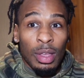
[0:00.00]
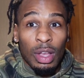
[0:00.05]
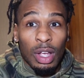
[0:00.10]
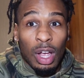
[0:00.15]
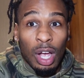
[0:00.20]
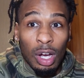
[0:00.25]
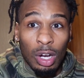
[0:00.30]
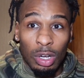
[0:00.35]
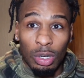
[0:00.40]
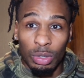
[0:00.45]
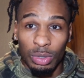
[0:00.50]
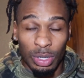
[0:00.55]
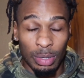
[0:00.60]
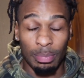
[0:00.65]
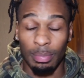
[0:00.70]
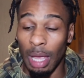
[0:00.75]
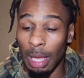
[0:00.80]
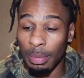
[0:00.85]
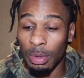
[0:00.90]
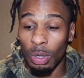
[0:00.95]
code.
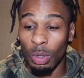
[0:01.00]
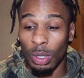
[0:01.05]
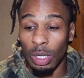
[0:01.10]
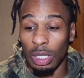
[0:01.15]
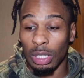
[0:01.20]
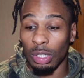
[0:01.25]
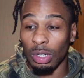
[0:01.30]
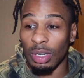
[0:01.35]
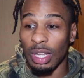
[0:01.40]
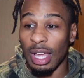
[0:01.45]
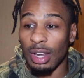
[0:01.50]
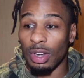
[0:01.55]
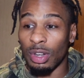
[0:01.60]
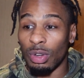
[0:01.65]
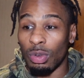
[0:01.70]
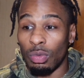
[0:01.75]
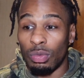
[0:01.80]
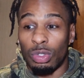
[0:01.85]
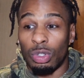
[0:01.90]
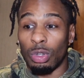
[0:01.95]
Maybe you want to learn how to
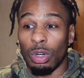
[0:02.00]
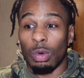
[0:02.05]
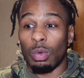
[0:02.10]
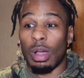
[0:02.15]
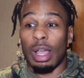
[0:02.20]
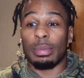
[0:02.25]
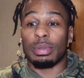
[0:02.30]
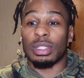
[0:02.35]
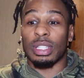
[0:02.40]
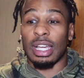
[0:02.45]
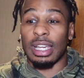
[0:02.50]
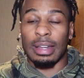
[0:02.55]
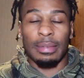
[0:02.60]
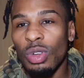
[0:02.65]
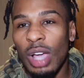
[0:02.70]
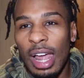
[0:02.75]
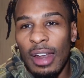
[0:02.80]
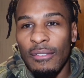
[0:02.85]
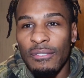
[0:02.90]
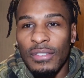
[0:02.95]
do a website. You
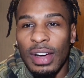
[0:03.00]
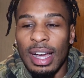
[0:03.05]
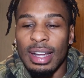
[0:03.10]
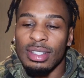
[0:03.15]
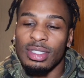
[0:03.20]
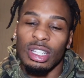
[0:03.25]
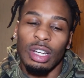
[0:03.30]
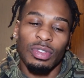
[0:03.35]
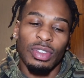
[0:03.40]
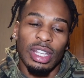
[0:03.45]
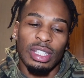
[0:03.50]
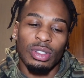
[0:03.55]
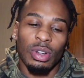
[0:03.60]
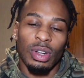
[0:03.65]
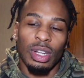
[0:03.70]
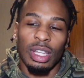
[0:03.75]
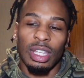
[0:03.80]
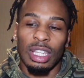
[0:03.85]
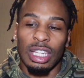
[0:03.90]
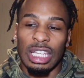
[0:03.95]
got to find stuff that's going
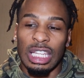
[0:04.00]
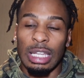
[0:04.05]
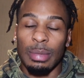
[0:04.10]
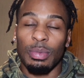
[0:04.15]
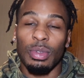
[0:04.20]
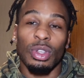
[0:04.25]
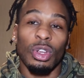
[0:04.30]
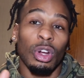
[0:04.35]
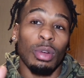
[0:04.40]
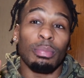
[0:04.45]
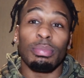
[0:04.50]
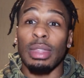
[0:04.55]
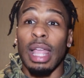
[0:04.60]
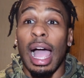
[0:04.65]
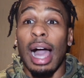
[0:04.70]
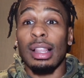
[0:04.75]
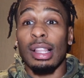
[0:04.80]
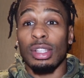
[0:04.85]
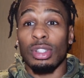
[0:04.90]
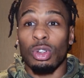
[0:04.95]
to keep your
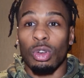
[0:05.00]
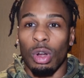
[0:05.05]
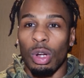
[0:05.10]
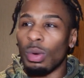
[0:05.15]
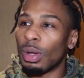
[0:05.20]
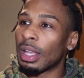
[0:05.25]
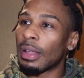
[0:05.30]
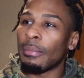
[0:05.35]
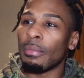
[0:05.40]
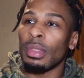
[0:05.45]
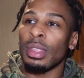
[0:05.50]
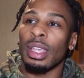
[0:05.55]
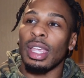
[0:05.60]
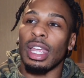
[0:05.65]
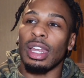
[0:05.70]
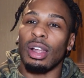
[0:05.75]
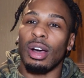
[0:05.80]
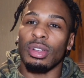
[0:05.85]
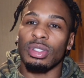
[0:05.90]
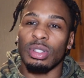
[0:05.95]
knowledge growing
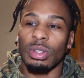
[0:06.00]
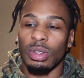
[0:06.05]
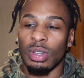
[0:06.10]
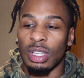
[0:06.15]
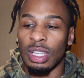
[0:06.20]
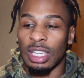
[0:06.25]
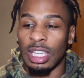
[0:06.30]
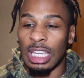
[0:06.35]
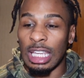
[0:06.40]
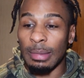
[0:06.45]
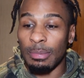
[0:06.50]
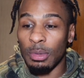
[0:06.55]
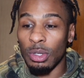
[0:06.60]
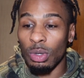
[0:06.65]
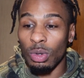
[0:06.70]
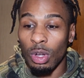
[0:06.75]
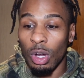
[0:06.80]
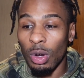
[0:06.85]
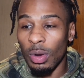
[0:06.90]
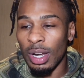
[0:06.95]
and also keep
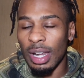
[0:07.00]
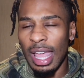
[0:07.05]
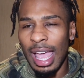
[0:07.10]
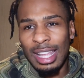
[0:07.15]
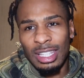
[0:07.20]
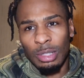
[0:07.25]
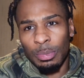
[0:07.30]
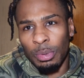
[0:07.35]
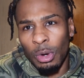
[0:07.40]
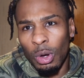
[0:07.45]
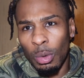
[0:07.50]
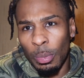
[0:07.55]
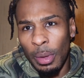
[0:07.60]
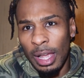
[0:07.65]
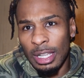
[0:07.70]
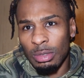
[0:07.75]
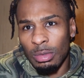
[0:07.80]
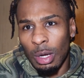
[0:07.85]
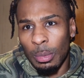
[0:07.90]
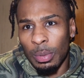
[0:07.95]
you going as a pro
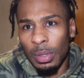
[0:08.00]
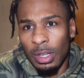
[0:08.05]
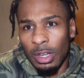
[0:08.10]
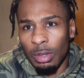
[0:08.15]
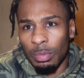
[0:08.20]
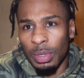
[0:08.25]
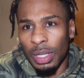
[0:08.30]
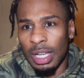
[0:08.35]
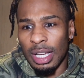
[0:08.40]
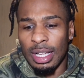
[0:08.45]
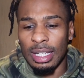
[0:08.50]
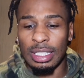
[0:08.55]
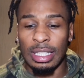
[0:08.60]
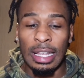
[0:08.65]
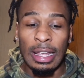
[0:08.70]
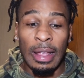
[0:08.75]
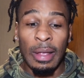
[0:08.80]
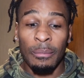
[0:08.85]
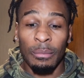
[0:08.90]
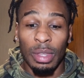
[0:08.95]
basketball player. Because
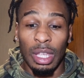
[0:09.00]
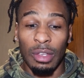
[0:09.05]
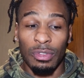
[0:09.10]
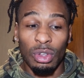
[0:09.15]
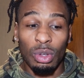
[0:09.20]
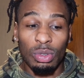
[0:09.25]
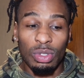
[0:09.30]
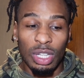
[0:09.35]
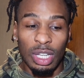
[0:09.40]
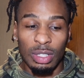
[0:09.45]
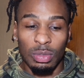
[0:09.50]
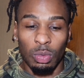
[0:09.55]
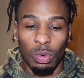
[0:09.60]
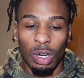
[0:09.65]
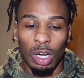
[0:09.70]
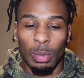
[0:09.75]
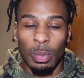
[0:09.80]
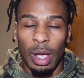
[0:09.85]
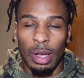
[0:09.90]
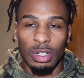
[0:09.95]
if you just
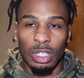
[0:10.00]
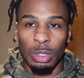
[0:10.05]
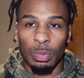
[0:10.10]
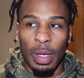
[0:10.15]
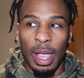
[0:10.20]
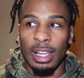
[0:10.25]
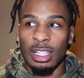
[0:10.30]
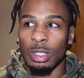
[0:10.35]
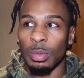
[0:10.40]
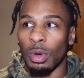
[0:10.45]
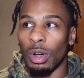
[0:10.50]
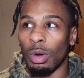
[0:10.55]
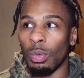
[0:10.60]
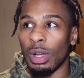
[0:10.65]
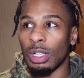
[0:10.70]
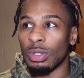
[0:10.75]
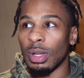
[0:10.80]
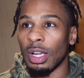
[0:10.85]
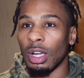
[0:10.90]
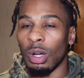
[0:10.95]
worry about just basketball,
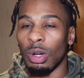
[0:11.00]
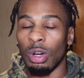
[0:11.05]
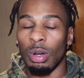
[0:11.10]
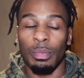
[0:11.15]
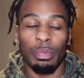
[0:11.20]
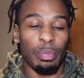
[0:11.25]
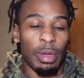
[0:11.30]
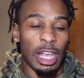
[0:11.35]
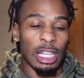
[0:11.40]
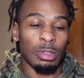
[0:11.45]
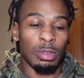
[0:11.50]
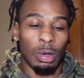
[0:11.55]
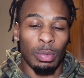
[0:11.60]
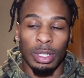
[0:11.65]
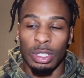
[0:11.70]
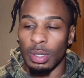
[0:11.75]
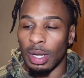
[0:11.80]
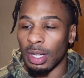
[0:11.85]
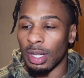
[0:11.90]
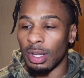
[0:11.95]
wait till I go home, basketball,
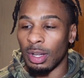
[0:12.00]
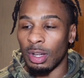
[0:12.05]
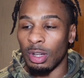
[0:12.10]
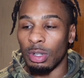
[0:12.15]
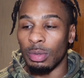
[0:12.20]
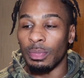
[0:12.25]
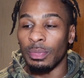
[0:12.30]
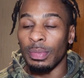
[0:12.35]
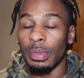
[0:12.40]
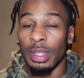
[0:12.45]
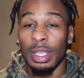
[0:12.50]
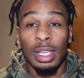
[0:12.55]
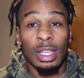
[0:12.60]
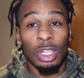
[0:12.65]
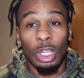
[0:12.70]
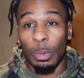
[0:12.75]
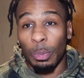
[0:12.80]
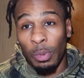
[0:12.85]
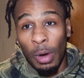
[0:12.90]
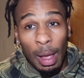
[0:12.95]
wait till I get home,
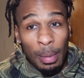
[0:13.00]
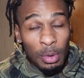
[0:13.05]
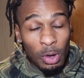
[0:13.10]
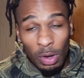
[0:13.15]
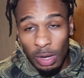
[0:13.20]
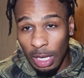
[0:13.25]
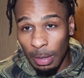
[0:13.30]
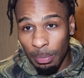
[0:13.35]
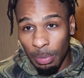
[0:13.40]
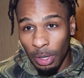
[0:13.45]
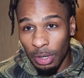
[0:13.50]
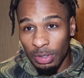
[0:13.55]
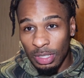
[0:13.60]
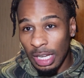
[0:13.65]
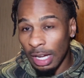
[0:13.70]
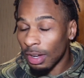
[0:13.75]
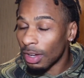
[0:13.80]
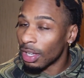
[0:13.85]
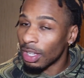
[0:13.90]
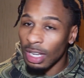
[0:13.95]
you're probably going to get burnt
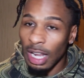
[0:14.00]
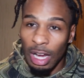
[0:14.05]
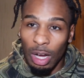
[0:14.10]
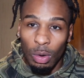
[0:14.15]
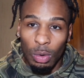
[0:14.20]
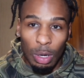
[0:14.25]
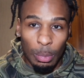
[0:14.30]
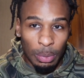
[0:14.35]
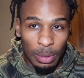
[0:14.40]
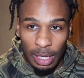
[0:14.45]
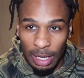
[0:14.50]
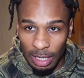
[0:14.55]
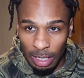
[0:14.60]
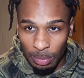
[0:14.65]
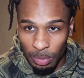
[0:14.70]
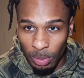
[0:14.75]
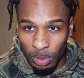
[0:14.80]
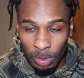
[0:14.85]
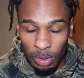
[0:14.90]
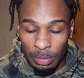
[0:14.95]
out and you're not going to play
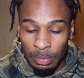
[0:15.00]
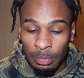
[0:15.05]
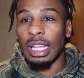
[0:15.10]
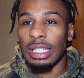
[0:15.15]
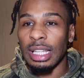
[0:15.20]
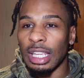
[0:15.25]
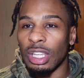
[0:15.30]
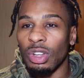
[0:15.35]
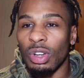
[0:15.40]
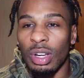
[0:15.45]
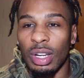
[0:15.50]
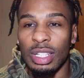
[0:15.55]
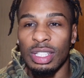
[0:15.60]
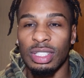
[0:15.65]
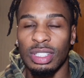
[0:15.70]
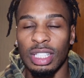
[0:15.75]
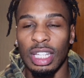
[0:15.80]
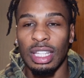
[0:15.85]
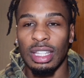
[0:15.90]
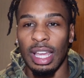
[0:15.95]
anymore. And like, you're going to
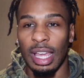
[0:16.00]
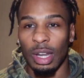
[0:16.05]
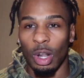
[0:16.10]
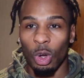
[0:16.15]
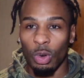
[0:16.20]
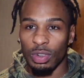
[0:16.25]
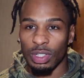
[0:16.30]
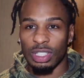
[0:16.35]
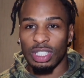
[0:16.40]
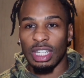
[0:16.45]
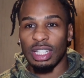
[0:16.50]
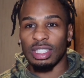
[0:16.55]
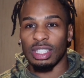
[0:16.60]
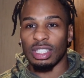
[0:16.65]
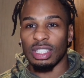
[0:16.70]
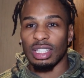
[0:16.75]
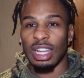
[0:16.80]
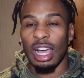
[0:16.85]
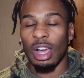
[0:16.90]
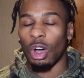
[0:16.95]
see that overseas
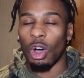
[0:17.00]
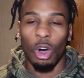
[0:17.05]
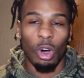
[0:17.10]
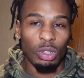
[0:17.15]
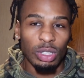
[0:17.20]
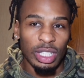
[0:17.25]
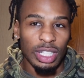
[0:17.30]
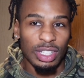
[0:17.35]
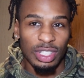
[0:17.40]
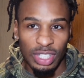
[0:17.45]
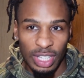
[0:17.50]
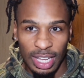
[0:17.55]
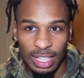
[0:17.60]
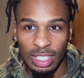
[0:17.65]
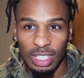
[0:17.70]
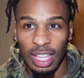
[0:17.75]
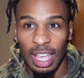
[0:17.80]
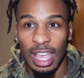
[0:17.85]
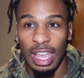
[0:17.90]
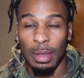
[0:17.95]
is not only
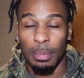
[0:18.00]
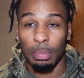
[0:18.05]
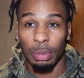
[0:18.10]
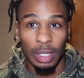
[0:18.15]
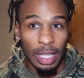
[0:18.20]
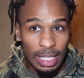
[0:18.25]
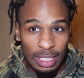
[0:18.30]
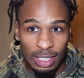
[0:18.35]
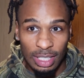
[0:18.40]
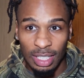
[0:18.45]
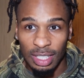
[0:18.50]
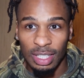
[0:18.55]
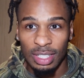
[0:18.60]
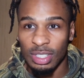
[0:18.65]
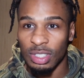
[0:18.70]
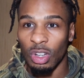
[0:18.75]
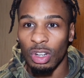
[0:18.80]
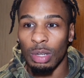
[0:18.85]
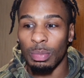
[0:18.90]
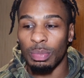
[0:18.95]
just a blessing,
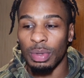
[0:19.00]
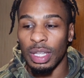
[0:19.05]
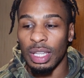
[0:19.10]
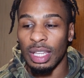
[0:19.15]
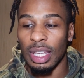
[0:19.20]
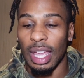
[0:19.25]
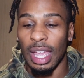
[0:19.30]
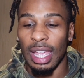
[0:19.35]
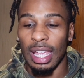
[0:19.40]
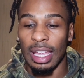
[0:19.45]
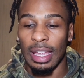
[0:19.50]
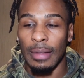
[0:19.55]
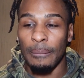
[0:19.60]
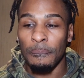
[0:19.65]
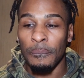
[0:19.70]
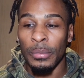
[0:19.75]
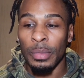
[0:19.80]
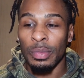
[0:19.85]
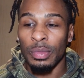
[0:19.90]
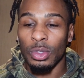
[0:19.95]
it's going to be a
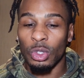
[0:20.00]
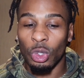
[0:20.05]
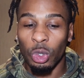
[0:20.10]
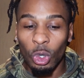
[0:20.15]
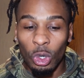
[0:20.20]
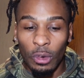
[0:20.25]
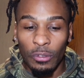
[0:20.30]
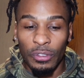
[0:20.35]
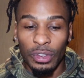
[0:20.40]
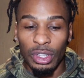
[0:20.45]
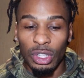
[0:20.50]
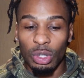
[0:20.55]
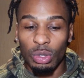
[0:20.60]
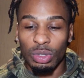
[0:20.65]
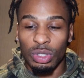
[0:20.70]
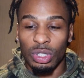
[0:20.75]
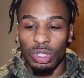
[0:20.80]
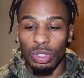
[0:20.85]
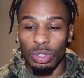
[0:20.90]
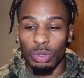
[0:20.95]
tool for you
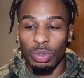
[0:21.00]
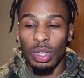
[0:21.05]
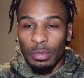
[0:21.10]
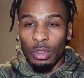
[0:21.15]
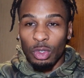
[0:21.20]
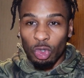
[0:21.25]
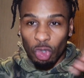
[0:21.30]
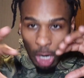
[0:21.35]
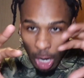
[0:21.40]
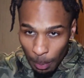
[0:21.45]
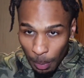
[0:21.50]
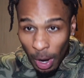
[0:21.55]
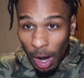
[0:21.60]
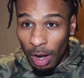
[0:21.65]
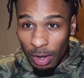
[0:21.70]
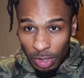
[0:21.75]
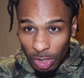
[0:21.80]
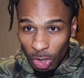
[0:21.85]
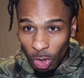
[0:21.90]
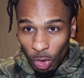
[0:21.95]
to drop
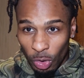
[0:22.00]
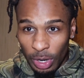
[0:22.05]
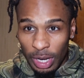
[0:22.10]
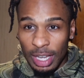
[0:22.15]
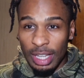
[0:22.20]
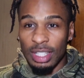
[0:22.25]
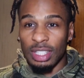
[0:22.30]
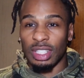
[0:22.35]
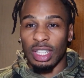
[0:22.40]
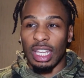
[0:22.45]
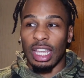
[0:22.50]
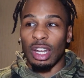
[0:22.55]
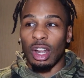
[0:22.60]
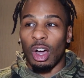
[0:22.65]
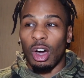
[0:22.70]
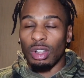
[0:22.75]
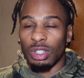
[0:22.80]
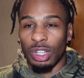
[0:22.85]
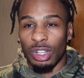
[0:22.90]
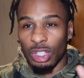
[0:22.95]
all the noise and
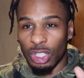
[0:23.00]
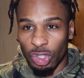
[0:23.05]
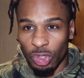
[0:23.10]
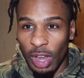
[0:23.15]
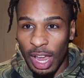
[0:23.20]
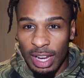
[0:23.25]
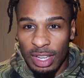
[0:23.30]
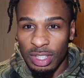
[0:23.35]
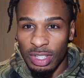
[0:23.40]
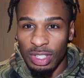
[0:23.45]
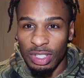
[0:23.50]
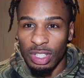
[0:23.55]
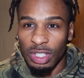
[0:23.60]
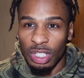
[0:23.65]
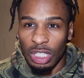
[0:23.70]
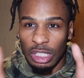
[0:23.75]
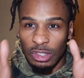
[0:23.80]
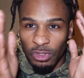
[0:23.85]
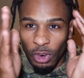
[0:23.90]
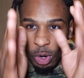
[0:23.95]
all the distractions and
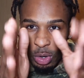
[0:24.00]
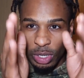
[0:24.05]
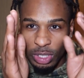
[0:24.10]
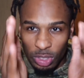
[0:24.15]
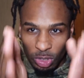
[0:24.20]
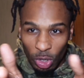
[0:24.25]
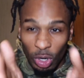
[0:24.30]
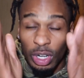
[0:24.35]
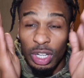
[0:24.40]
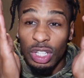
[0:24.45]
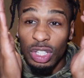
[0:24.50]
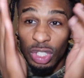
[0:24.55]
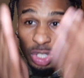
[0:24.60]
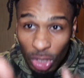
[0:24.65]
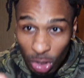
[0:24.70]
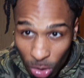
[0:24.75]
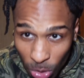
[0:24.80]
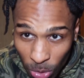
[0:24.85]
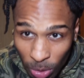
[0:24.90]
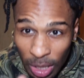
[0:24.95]
just focus on
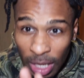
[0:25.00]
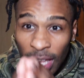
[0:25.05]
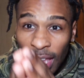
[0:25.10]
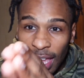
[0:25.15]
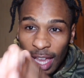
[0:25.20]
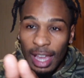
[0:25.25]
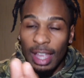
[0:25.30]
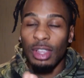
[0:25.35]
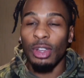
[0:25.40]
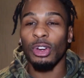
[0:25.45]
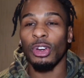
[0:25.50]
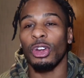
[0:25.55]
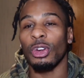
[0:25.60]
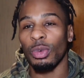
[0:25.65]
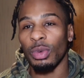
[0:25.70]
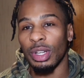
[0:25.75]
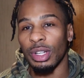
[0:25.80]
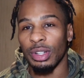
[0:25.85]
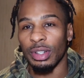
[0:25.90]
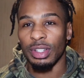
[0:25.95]
you and your
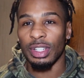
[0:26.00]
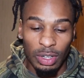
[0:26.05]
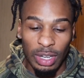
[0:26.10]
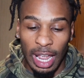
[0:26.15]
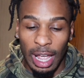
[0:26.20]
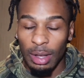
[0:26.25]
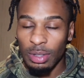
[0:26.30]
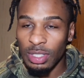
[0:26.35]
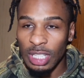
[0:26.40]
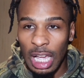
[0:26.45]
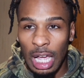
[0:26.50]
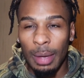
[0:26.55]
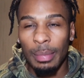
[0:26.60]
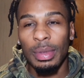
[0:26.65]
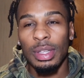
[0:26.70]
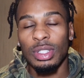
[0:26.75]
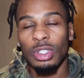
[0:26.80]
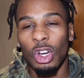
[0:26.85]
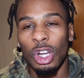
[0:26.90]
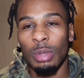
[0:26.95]
career. Your downtime
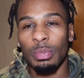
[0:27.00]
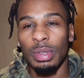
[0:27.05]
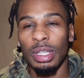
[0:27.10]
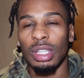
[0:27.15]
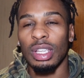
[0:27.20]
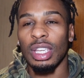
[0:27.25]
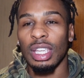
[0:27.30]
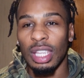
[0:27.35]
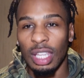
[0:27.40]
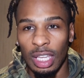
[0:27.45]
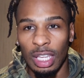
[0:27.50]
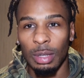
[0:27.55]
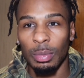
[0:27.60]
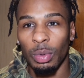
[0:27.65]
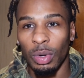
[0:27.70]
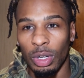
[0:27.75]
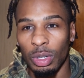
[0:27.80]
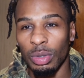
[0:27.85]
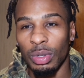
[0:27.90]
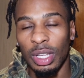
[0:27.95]
is going to be key,
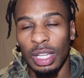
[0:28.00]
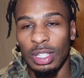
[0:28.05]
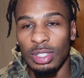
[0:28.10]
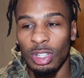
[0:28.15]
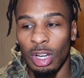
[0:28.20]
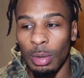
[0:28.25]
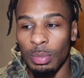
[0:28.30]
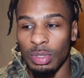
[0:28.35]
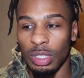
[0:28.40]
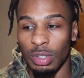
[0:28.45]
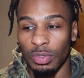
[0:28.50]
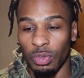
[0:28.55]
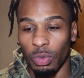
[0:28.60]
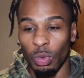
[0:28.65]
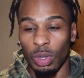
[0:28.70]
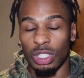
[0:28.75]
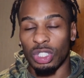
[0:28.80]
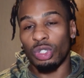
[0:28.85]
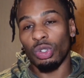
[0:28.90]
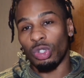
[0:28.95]
bro, in terms of
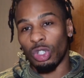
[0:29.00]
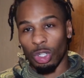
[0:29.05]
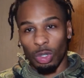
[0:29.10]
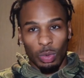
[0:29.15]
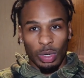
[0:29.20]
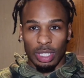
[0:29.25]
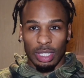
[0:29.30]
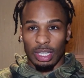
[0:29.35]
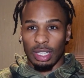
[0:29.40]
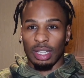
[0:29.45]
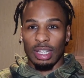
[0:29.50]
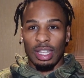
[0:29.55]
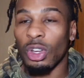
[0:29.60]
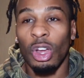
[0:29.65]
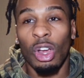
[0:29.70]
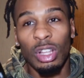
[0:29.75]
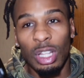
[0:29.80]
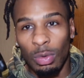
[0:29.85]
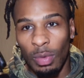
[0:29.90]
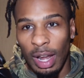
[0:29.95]
what you do with it.
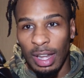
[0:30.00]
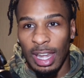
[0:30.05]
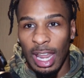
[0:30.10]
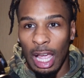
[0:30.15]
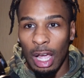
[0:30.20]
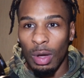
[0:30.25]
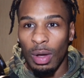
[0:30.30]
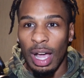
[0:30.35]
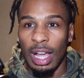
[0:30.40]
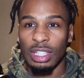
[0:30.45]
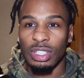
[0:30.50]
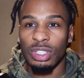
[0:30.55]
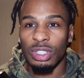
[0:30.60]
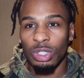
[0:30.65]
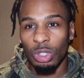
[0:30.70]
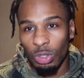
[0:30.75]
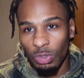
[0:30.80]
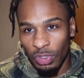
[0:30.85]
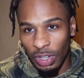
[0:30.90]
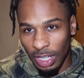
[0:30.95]
Currently right now, I
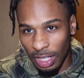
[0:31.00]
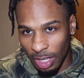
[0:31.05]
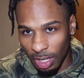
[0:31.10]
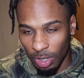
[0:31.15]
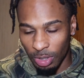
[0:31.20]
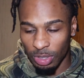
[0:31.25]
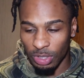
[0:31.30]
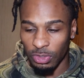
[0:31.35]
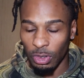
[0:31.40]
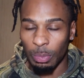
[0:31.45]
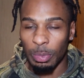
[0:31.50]
shoot videos for